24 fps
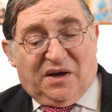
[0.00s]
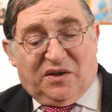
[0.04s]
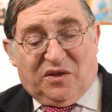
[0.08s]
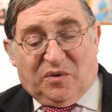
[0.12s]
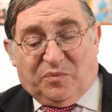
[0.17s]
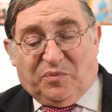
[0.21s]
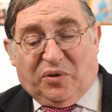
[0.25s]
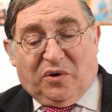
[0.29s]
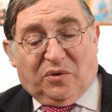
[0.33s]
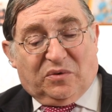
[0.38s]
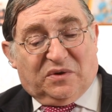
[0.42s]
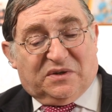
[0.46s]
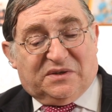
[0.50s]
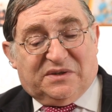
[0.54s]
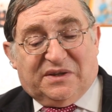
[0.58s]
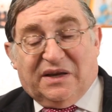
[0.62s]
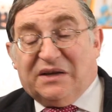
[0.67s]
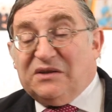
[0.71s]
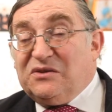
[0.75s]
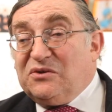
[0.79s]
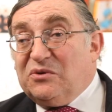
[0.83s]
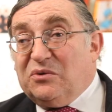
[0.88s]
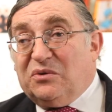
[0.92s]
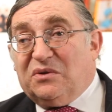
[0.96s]
the Poland's
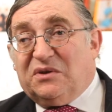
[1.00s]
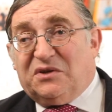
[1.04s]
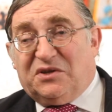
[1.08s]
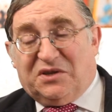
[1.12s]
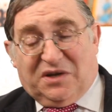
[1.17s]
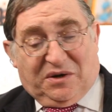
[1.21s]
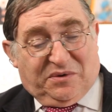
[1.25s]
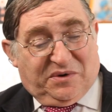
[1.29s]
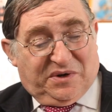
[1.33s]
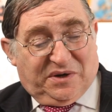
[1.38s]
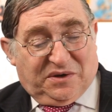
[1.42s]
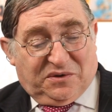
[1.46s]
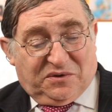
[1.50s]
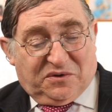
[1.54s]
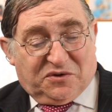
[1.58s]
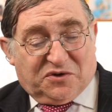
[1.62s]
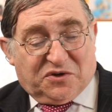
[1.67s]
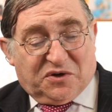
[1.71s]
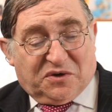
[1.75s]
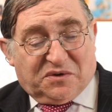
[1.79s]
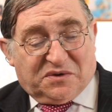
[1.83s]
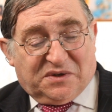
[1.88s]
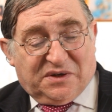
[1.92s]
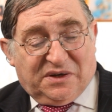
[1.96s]
Day School in Cherry Hill, New
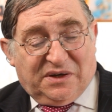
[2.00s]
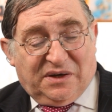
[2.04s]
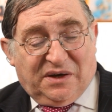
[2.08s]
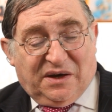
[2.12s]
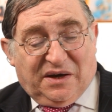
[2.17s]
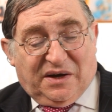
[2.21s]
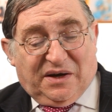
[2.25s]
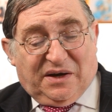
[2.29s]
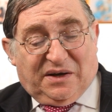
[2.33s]
Jersey,